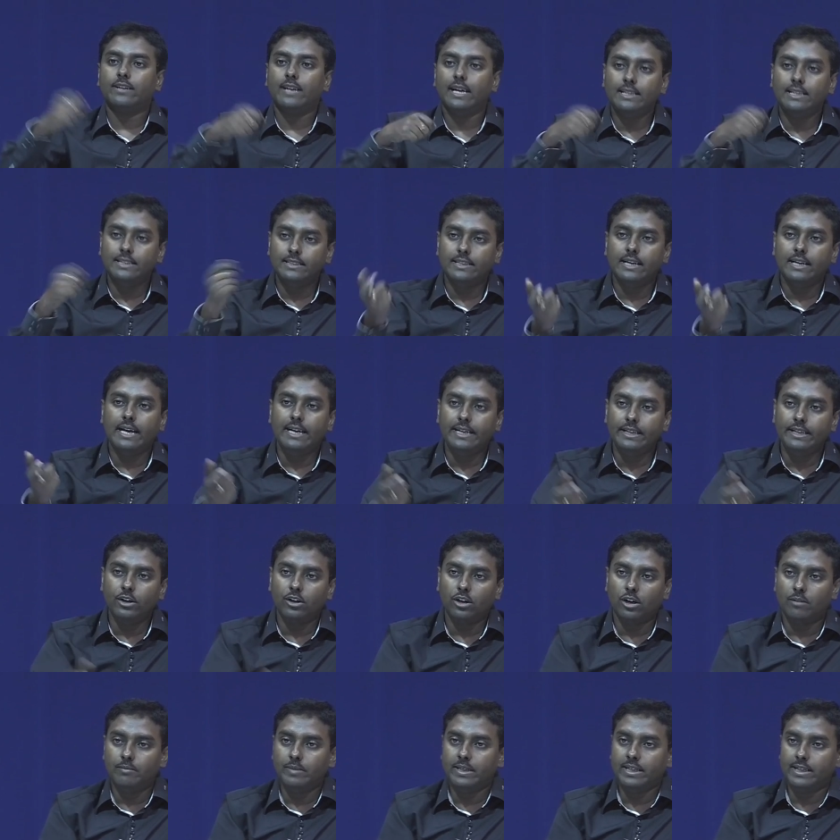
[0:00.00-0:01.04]
range radio
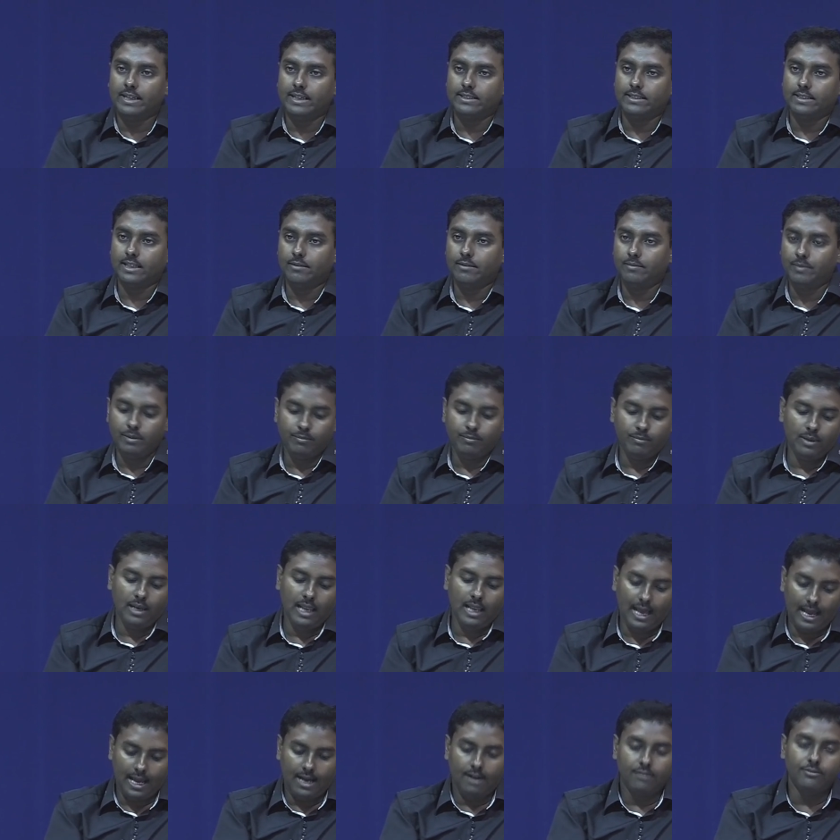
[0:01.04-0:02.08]
communication people
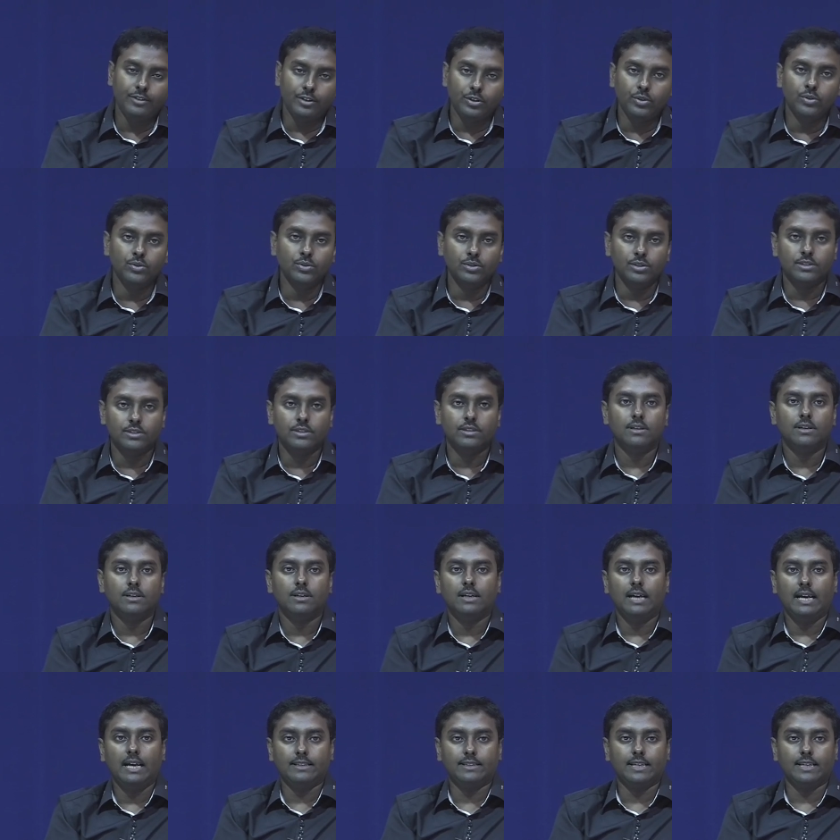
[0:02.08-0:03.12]
have used
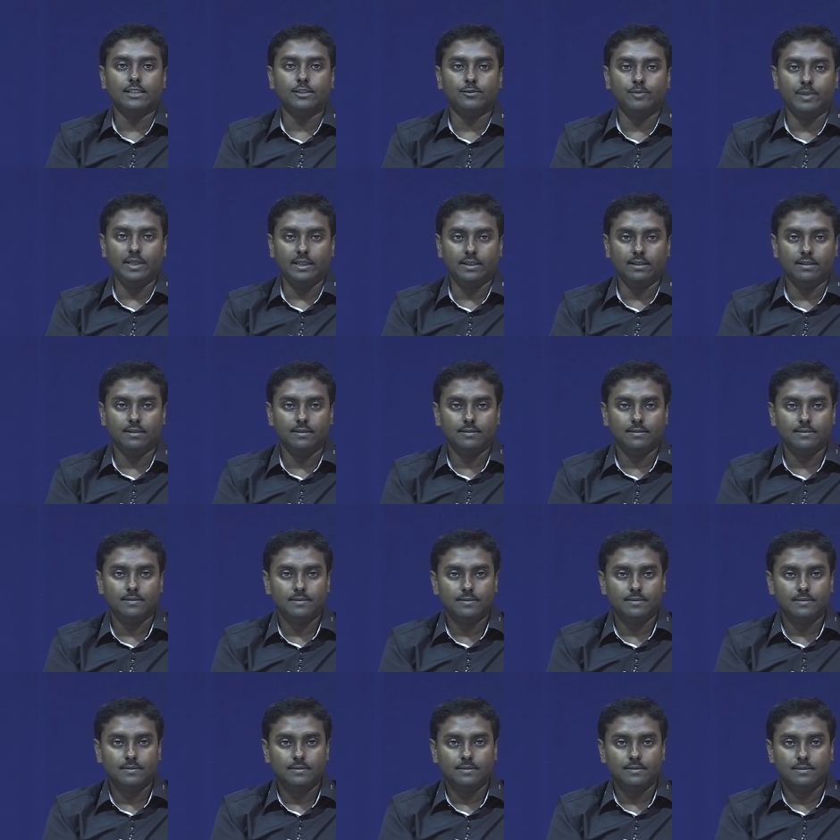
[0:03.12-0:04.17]
SSB
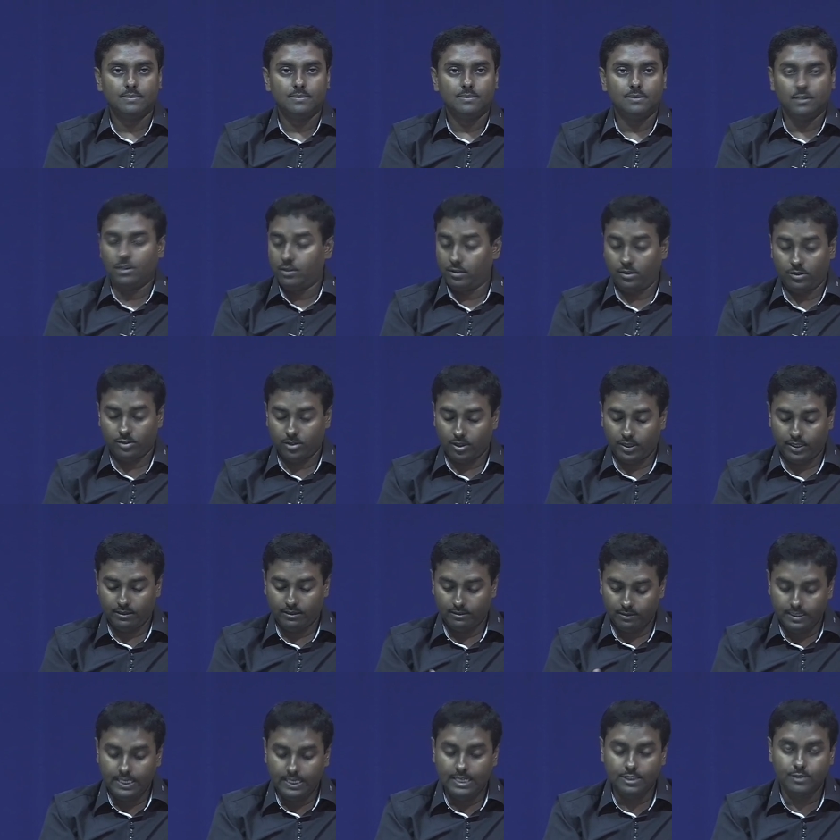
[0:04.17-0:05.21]
uh, sorry
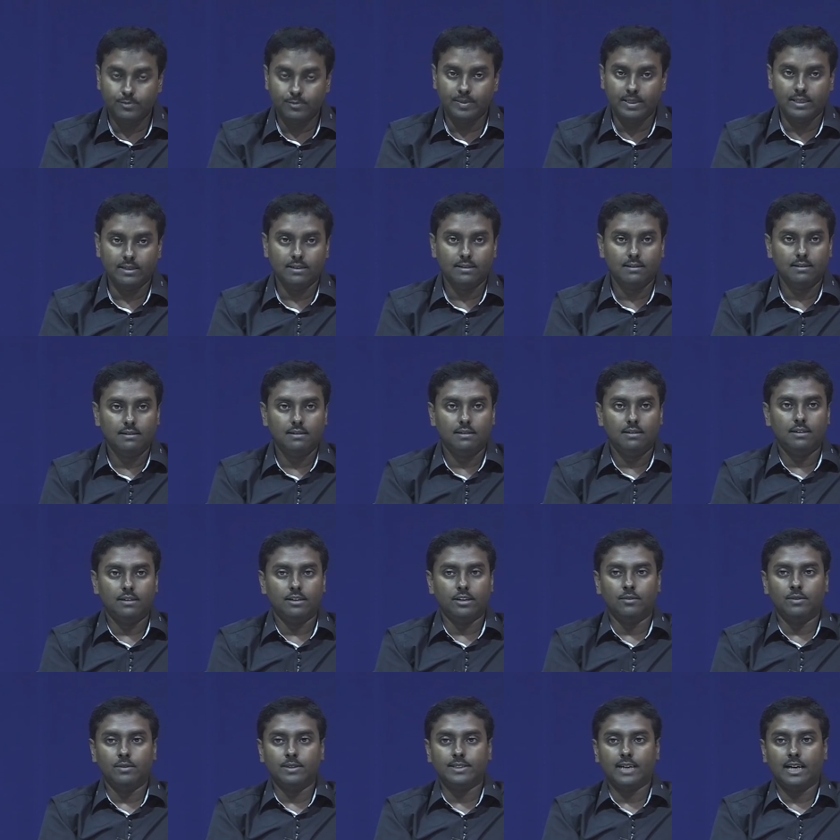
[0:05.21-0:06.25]
DSB
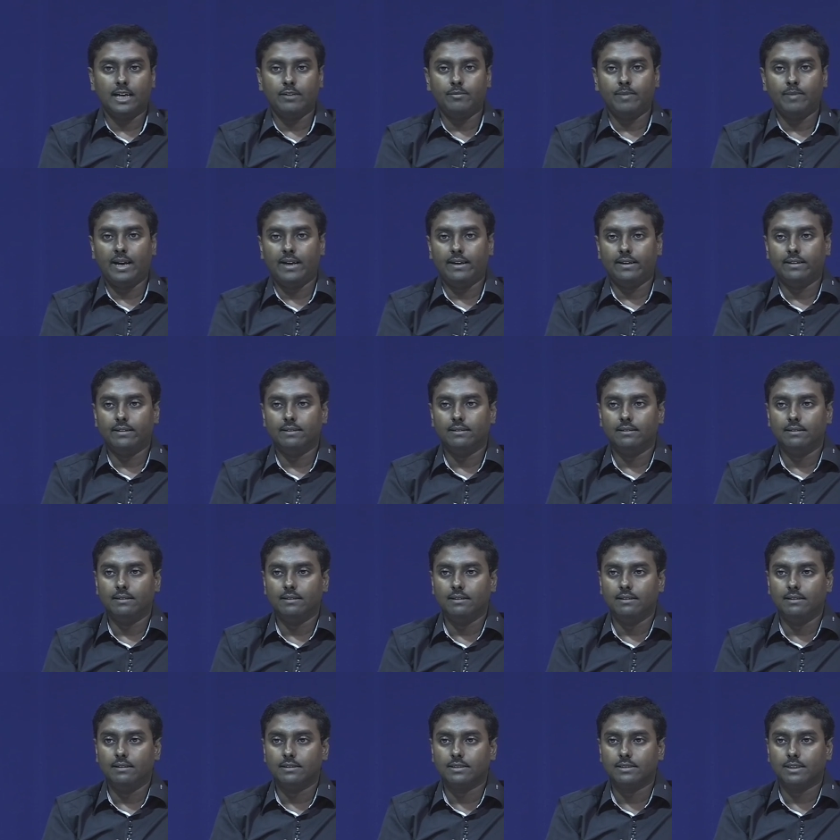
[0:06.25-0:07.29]
double sideband
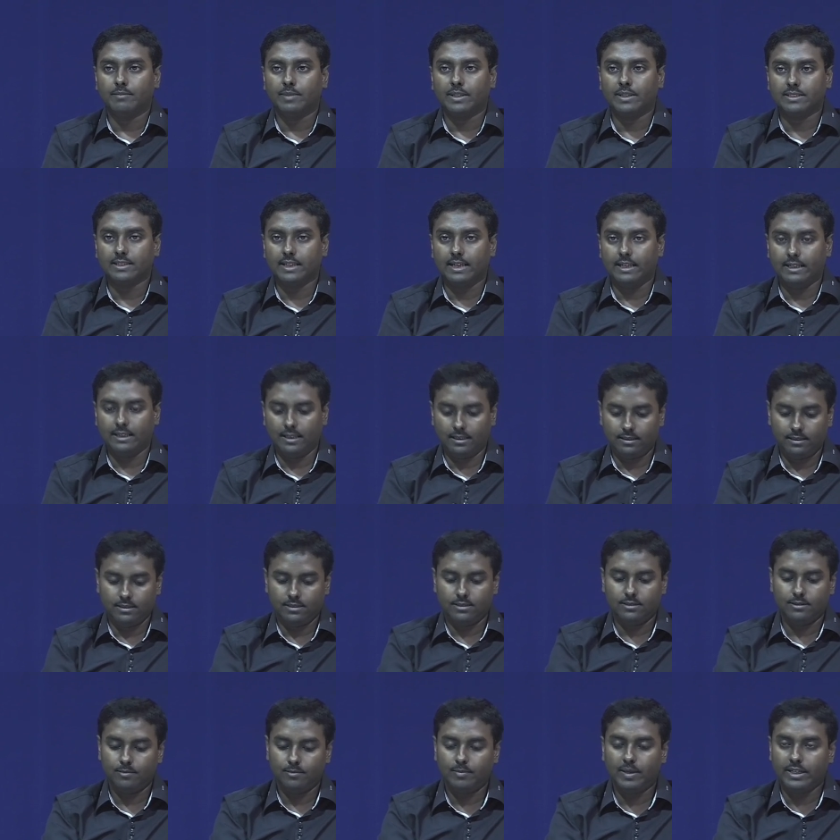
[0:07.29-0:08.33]
uh, suppressed carrier.
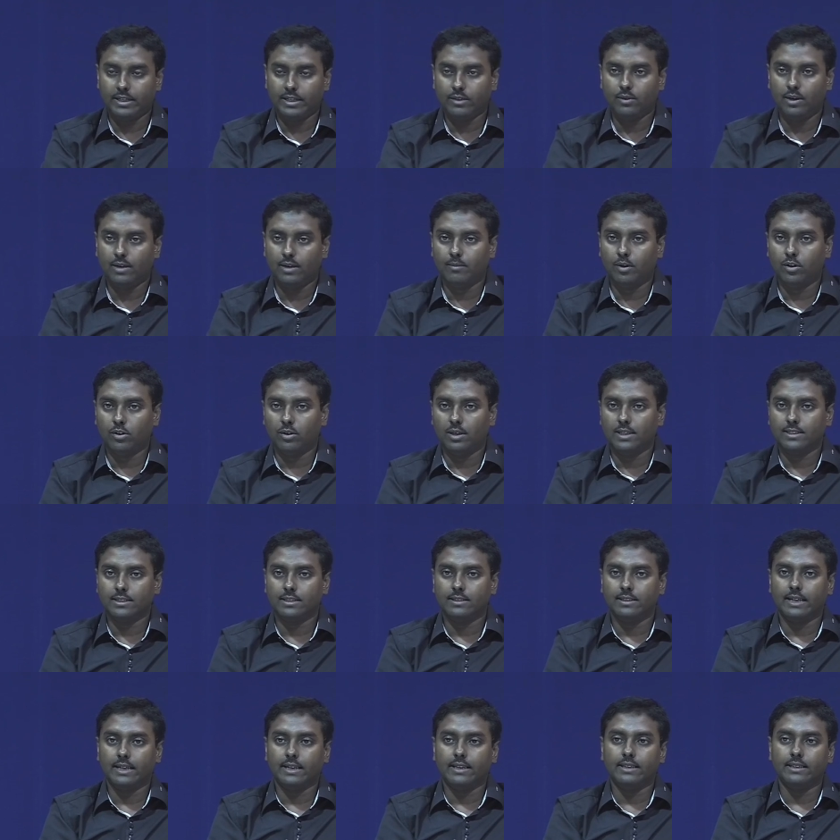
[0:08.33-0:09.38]
this particular modulation
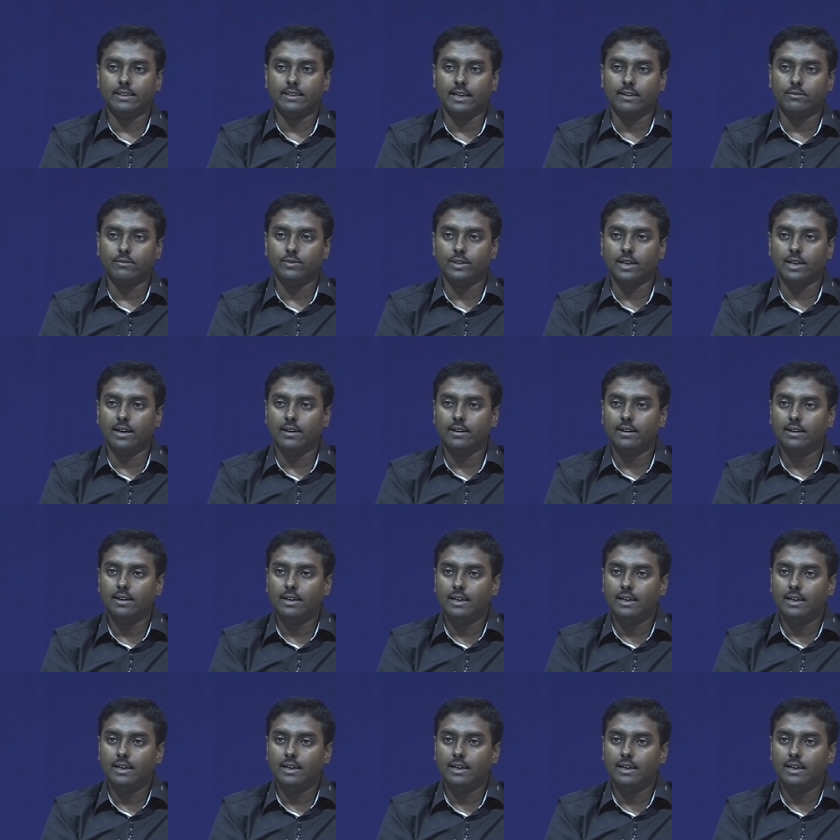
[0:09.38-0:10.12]
technique that we are